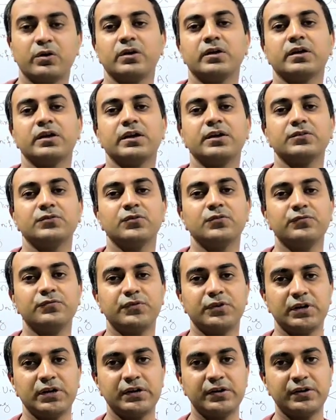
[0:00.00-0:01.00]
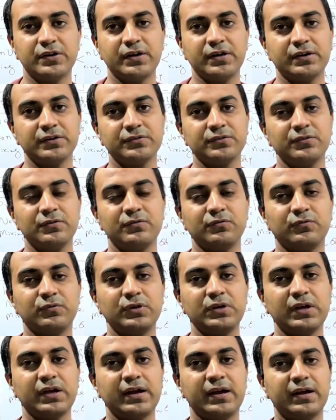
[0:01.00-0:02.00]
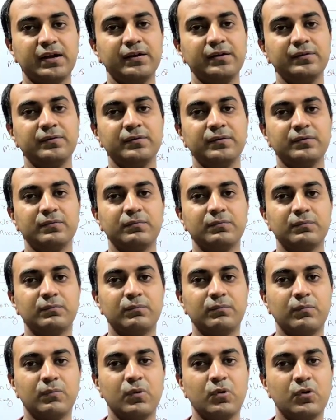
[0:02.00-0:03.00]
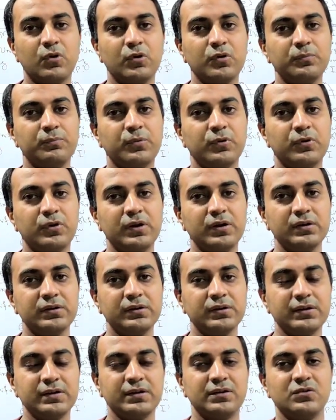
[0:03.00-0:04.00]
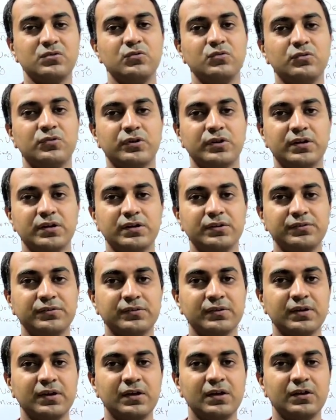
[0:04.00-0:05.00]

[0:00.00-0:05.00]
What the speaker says: In case of tray dryers, we add more product into trays.